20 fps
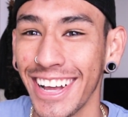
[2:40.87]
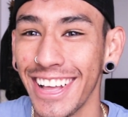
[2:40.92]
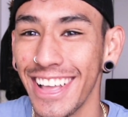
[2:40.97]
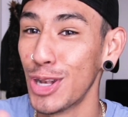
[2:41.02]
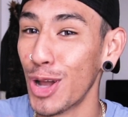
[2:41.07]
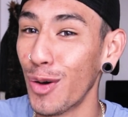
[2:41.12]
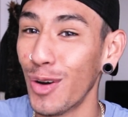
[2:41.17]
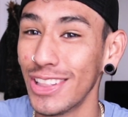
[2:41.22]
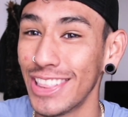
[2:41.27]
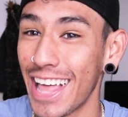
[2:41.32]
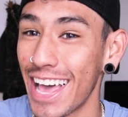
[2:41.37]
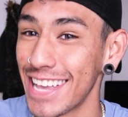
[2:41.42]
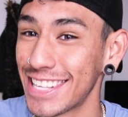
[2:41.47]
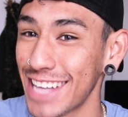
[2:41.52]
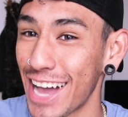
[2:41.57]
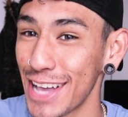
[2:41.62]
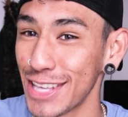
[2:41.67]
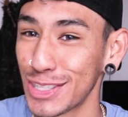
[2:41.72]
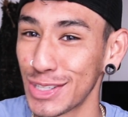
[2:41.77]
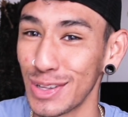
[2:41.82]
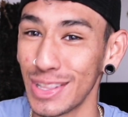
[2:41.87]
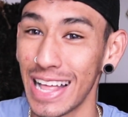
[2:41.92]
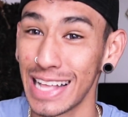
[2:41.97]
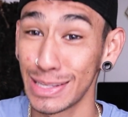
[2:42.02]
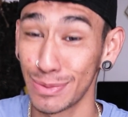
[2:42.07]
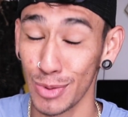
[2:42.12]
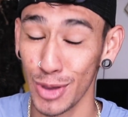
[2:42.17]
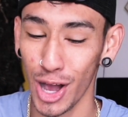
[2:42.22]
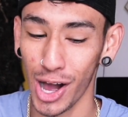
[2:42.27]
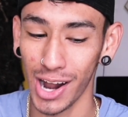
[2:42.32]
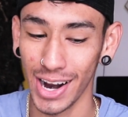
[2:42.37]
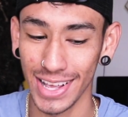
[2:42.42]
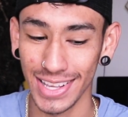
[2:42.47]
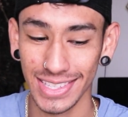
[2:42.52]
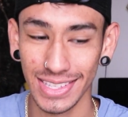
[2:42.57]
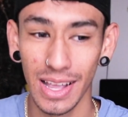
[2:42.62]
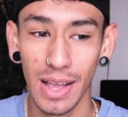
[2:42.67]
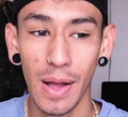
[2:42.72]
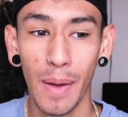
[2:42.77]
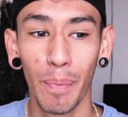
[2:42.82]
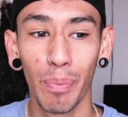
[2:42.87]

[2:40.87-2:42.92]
No one likes high school, let's be honest.